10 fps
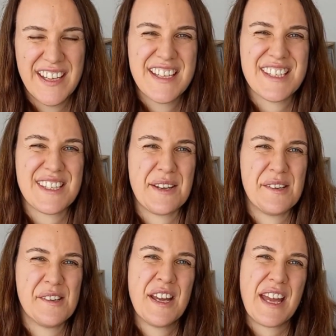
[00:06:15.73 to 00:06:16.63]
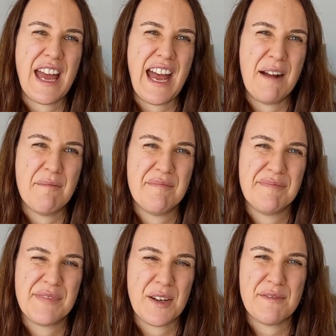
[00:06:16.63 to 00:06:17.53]
So
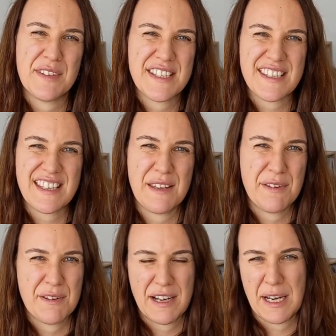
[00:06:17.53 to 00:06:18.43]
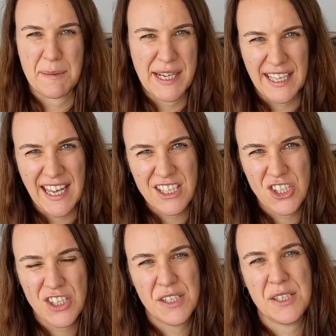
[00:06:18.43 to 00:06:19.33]
obviously if you're on any
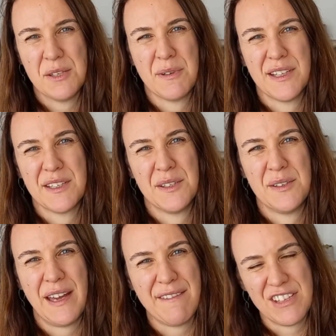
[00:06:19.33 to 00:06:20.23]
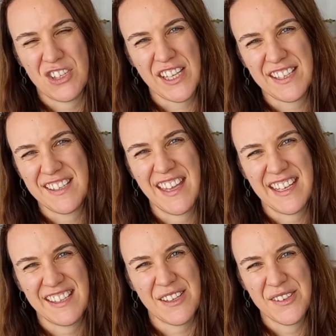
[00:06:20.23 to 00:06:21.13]
medications, you want to have it checked that
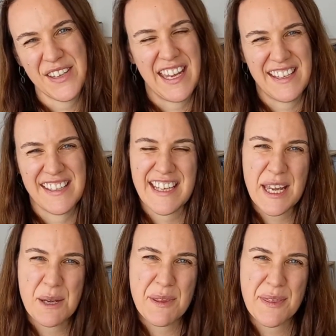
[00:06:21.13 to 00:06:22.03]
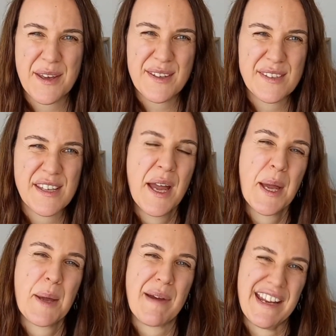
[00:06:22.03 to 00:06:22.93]
it's okay to take with those,
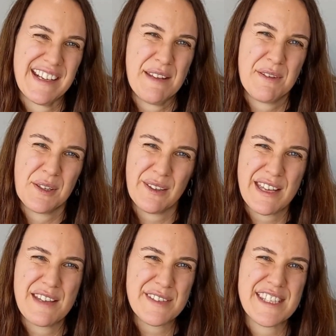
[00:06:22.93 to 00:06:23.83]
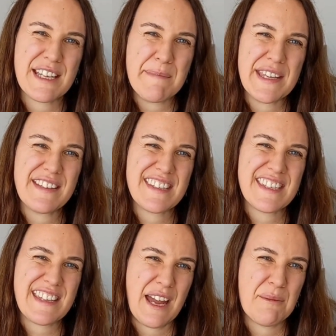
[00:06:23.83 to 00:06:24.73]
but if you're looking for something to
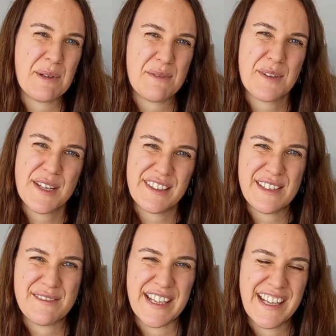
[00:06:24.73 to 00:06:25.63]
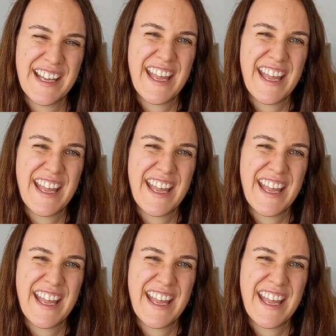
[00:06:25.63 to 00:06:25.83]
start with for your liver,